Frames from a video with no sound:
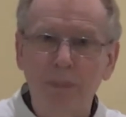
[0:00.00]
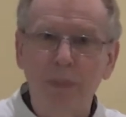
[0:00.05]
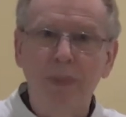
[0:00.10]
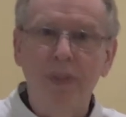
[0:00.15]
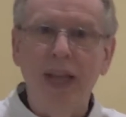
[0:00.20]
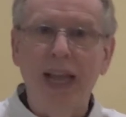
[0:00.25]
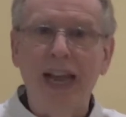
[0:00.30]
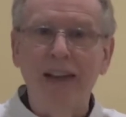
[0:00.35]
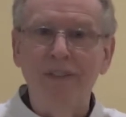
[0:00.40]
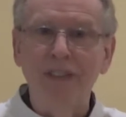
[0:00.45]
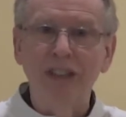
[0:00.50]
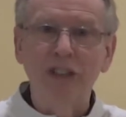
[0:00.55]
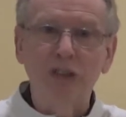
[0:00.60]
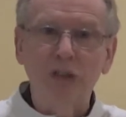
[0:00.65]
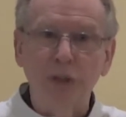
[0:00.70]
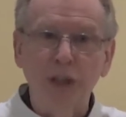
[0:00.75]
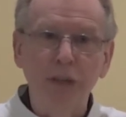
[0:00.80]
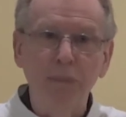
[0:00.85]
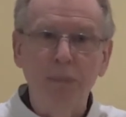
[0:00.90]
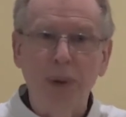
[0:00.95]
They have
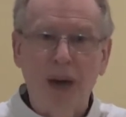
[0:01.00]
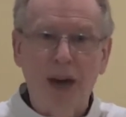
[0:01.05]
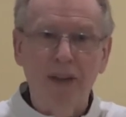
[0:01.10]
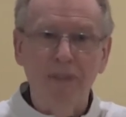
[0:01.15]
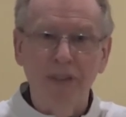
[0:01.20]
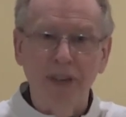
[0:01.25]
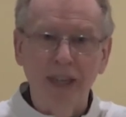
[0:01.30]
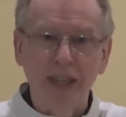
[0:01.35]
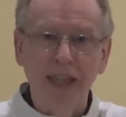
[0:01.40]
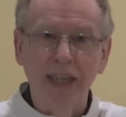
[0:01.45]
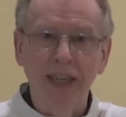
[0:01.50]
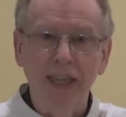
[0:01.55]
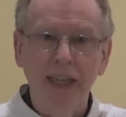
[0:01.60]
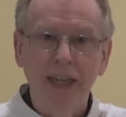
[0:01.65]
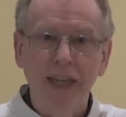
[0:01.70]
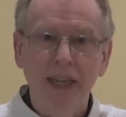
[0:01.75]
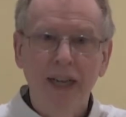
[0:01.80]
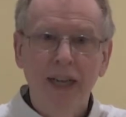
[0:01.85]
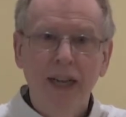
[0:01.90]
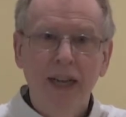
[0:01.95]
extreme poverty.
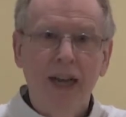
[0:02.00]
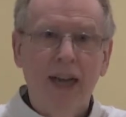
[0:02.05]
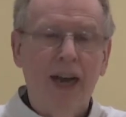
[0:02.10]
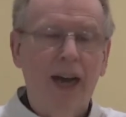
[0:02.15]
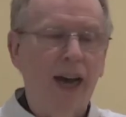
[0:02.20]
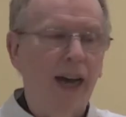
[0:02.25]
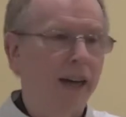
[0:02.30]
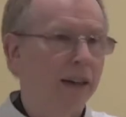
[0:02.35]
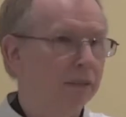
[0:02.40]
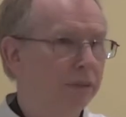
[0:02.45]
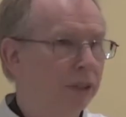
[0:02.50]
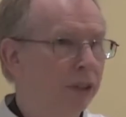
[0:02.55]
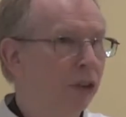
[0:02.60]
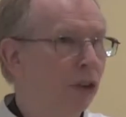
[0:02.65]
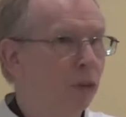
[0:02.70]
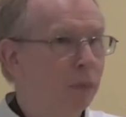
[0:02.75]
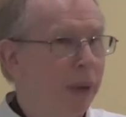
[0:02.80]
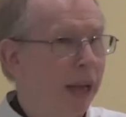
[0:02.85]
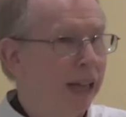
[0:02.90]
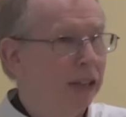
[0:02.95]
Uh, you know,
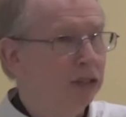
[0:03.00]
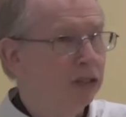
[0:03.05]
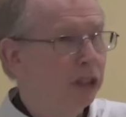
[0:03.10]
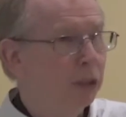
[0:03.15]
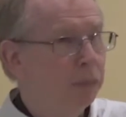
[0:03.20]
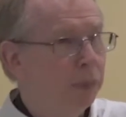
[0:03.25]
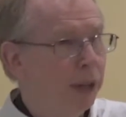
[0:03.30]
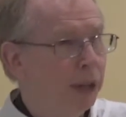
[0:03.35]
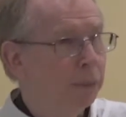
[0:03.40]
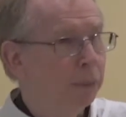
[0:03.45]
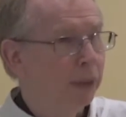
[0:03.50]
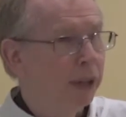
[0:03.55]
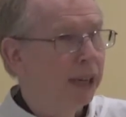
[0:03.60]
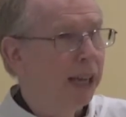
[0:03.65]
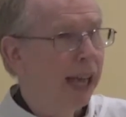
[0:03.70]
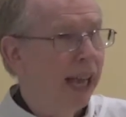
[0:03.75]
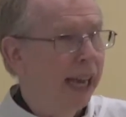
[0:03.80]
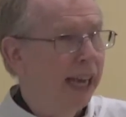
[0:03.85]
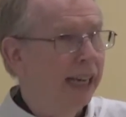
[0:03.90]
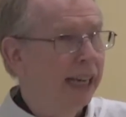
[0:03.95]
imagine the people in
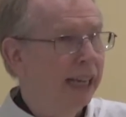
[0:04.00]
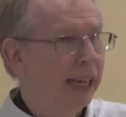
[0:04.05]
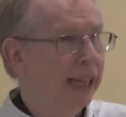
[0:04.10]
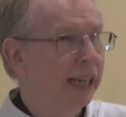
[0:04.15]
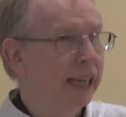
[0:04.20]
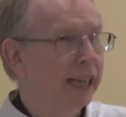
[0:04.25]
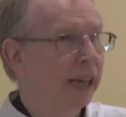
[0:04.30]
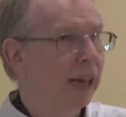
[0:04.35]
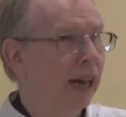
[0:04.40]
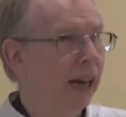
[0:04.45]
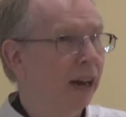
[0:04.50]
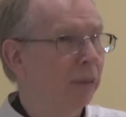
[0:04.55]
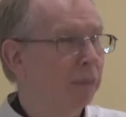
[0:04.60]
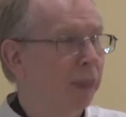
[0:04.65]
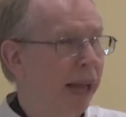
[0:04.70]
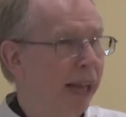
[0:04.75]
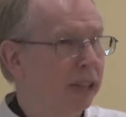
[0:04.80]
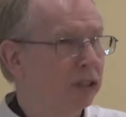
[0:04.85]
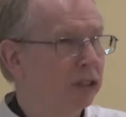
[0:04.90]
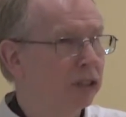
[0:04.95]
Haiti, uh,
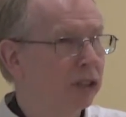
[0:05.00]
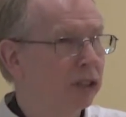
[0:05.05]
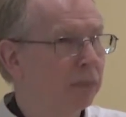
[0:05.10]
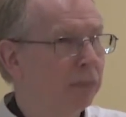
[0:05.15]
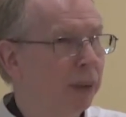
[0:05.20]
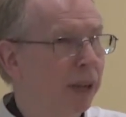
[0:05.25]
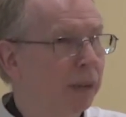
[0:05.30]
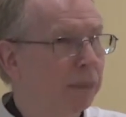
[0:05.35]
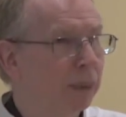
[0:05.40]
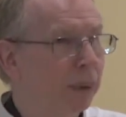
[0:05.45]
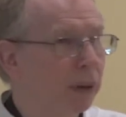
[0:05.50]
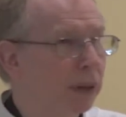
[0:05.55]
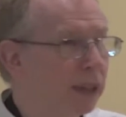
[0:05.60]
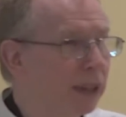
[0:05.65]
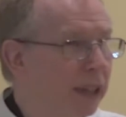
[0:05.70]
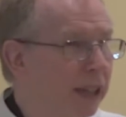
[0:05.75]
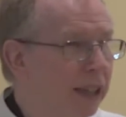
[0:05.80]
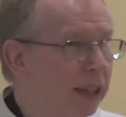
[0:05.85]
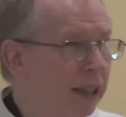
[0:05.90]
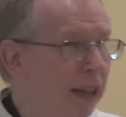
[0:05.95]
imagine the people in
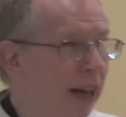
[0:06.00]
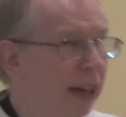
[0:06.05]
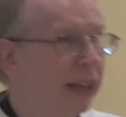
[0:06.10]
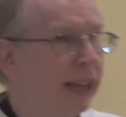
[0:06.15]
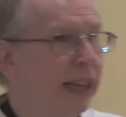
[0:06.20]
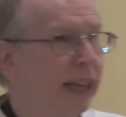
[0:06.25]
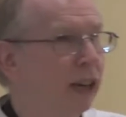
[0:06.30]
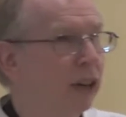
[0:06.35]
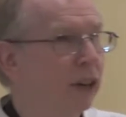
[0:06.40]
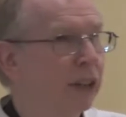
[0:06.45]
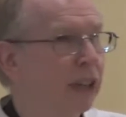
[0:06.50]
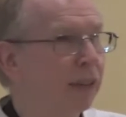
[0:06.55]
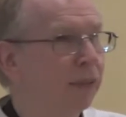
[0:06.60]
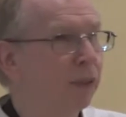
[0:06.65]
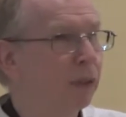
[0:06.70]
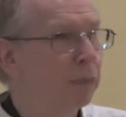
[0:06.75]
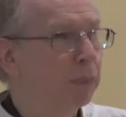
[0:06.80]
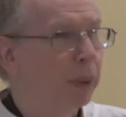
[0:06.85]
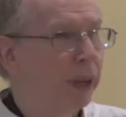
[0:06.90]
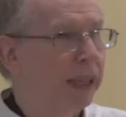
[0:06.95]
Kentucky or
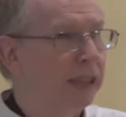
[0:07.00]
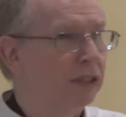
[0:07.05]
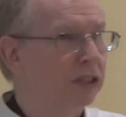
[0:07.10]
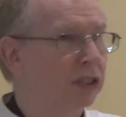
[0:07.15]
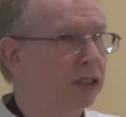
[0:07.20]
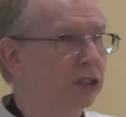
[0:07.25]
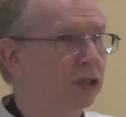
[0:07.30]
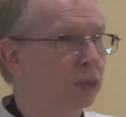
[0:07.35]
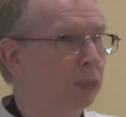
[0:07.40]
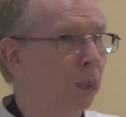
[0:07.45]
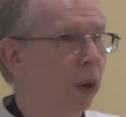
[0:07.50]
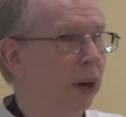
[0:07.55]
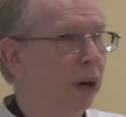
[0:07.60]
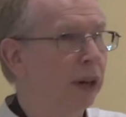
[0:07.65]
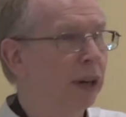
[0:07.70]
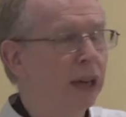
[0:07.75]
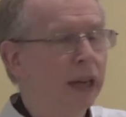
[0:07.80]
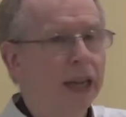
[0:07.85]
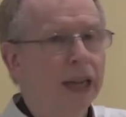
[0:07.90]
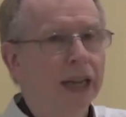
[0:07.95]
different places where,
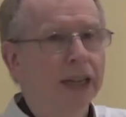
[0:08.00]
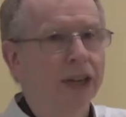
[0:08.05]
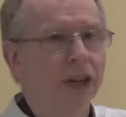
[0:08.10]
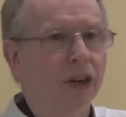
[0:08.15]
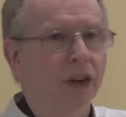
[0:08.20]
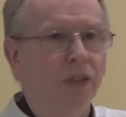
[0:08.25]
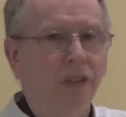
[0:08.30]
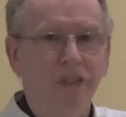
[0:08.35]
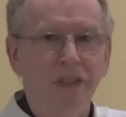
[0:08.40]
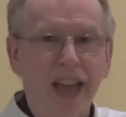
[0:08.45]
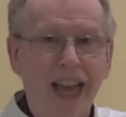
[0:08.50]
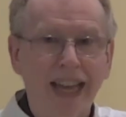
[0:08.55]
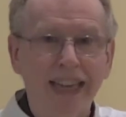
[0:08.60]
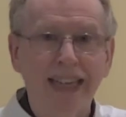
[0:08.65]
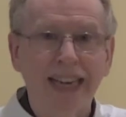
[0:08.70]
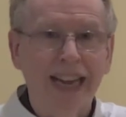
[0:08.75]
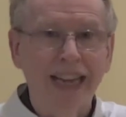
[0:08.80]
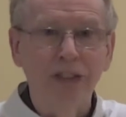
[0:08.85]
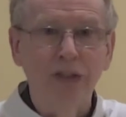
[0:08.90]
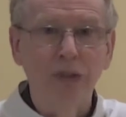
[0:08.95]
you know, they've had
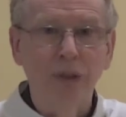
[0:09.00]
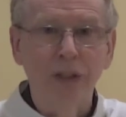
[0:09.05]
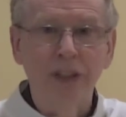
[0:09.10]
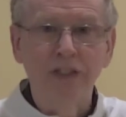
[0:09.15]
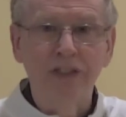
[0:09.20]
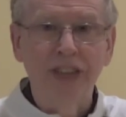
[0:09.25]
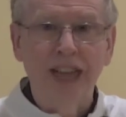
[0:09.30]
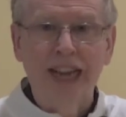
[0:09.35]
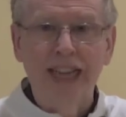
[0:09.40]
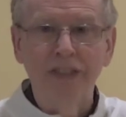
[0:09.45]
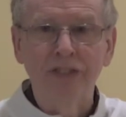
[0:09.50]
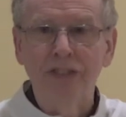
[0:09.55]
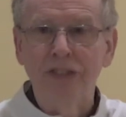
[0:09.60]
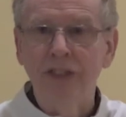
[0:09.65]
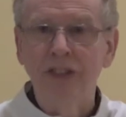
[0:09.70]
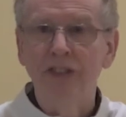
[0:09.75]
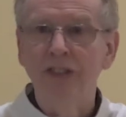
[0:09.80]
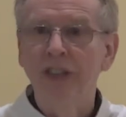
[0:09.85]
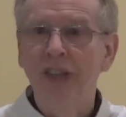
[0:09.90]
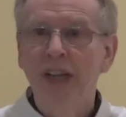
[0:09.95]
natural
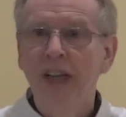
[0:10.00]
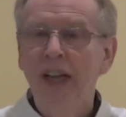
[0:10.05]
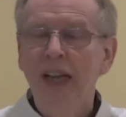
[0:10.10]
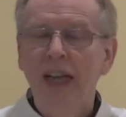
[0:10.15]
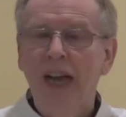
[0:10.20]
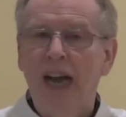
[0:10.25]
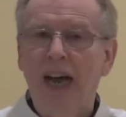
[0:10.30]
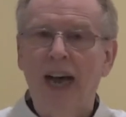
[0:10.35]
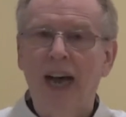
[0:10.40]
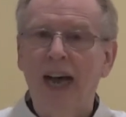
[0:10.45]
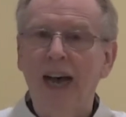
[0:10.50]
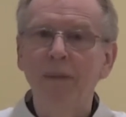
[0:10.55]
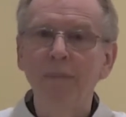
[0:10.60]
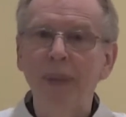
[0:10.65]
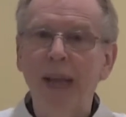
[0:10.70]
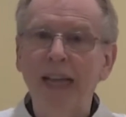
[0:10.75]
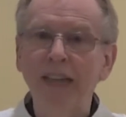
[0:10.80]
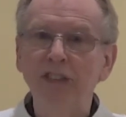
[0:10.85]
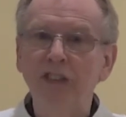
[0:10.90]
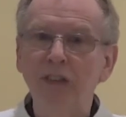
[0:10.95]
disasters. Uh,
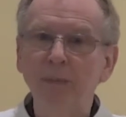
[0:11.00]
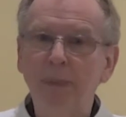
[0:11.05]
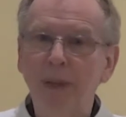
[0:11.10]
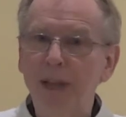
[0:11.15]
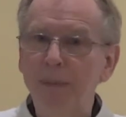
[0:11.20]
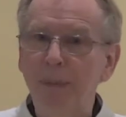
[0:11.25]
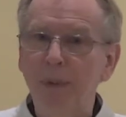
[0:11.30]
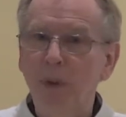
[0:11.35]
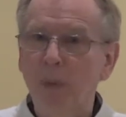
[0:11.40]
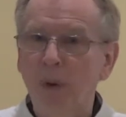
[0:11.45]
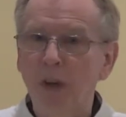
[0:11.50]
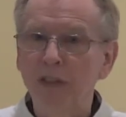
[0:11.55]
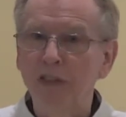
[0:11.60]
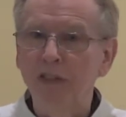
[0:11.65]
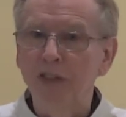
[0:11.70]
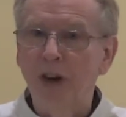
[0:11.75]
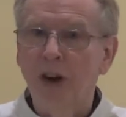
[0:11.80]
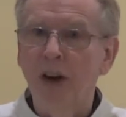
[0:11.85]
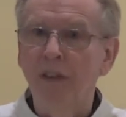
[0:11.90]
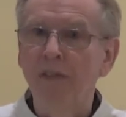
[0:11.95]
imagine people who are
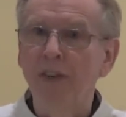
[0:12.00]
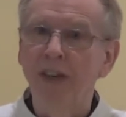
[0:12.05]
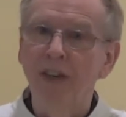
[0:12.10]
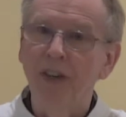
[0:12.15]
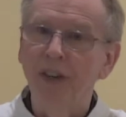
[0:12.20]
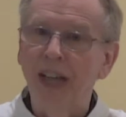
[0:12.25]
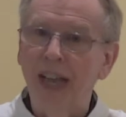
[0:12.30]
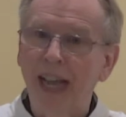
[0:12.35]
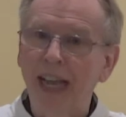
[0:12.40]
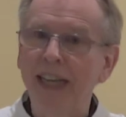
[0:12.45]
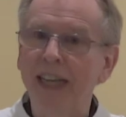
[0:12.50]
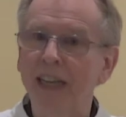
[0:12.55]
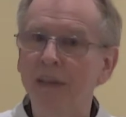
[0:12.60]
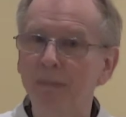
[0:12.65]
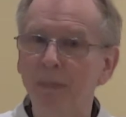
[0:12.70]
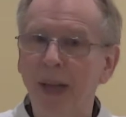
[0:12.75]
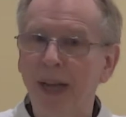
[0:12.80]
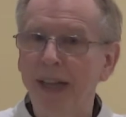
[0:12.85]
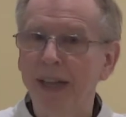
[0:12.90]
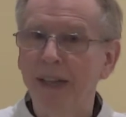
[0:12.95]
starving or can't get
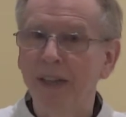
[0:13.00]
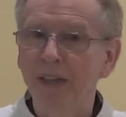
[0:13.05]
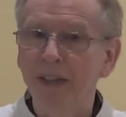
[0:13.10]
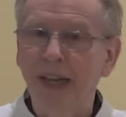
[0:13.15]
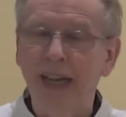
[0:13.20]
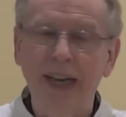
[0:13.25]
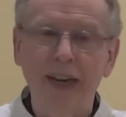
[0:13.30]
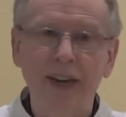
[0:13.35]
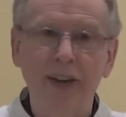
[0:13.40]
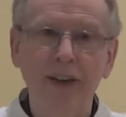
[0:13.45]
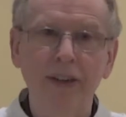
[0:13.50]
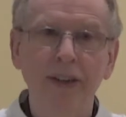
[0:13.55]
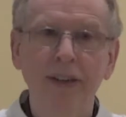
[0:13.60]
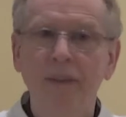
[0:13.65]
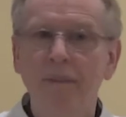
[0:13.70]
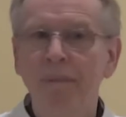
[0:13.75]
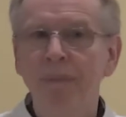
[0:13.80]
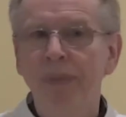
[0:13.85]
medical care.